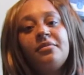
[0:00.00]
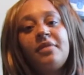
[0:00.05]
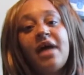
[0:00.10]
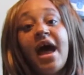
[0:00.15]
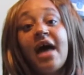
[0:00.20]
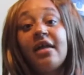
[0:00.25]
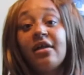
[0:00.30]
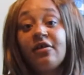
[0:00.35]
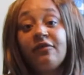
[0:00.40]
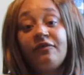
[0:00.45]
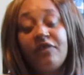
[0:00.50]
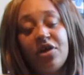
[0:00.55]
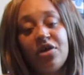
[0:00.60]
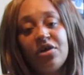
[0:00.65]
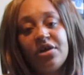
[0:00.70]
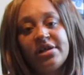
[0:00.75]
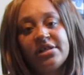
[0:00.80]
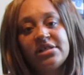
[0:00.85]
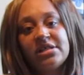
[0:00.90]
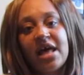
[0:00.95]
aloe
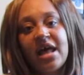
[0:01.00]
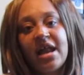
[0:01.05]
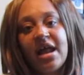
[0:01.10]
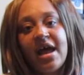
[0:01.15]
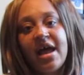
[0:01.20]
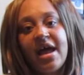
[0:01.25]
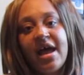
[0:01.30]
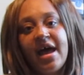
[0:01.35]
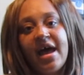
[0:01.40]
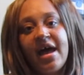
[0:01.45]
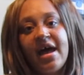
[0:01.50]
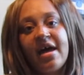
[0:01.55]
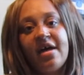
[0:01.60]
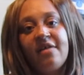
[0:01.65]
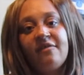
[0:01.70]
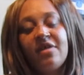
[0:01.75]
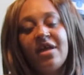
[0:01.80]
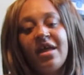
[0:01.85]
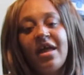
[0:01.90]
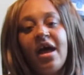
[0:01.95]
veras that I
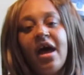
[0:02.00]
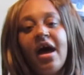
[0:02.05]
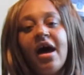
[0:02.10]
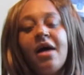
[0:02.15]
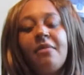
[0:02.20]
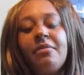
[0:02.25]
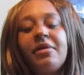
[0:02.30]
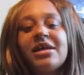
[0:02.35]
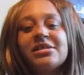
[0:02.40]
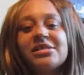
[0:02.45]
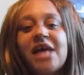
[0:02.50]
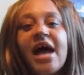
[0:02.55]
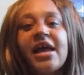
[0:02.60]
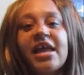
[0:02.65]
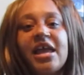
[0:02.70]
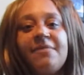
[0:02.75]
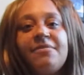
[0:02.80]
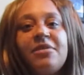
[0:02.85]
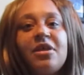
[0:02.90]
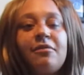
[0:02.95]
have, because I
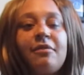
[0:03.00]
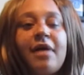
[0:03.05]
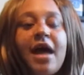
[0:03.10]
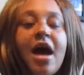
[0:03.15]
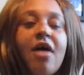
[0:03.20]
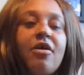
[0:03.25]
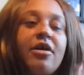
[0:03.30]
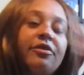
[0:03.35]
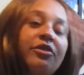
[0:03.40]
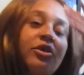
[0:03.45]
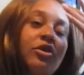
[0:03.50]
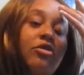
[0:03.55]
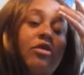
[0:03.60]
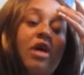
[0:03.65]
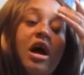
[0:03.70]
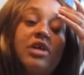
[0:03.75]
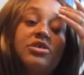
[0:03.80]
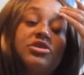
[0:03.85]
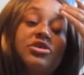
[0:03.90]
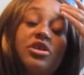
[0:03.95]
keep them out in the
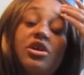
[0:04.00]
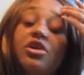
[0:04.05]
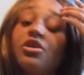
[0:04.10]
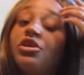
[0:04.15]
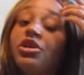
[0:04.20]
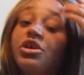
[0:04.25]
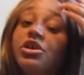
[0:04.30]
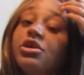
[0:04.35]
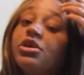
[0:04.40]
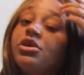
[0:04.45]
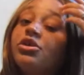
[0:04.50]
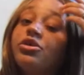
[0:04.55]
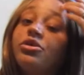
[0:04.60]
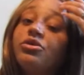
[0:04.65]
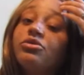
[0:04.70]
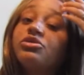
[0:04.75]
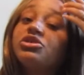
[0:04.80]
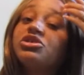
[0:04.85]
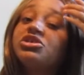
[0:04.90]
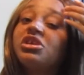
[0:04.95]
garage. They're
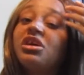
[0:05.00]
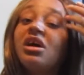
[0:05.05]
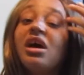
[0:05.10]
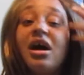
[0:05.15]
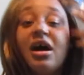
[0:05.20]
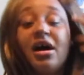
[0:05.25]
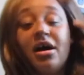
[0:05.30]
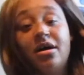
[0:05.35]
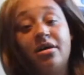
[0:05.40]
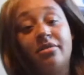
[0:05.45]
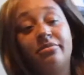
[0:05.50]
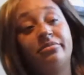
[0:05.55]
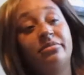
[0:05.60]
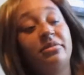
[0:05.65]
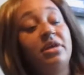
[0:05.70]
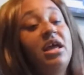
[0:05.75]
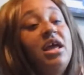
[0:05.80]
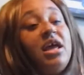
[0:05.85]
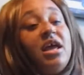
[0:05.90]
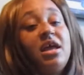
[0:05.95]
huge,
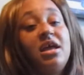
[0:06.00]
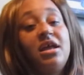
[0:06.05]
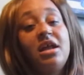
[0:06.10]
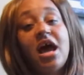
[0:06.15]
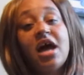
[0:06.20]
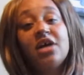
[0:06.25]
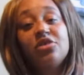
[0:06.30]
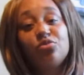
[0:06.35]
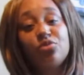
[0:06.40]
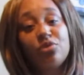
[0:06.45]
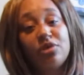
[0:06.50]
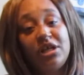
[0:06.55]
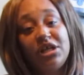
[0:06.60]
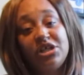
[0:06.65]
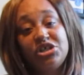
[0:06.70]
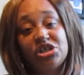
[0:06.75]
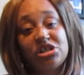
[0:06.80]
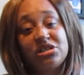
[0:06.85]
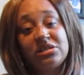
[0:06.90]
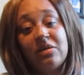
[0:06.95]
and I really
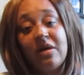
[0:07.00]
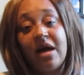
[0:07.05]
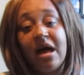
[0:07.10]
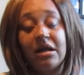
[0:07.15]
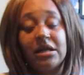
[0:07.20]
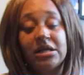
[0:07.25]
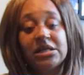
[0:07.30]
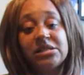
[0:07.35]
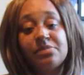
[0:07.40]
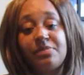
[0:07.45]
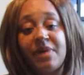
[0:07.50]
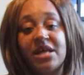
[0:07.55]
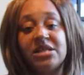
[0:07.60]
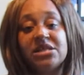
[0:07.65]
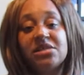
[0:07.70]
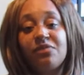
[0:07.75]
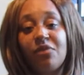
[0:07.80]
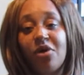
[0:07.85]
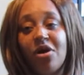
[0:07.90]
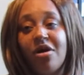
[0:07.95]
just don't have the
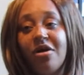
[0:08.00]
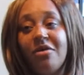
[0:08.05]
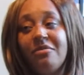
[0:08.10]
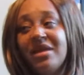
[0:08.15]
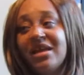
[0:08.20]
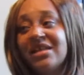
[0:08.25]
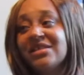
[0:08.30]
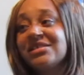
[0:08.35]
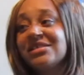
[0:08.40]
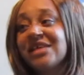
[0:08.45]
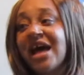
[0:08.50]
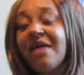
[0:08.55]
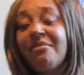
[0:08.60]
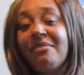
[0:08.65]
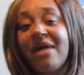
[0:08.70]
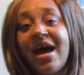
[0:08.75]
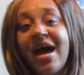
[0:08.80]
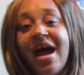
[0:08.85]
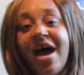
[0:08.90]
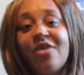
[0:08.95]
space for them inside
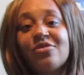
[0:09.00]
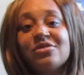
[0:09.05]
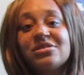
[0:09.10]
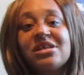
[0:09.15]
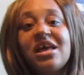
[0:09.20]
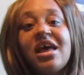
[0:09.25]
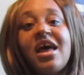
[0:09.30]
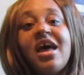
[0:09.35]
my house.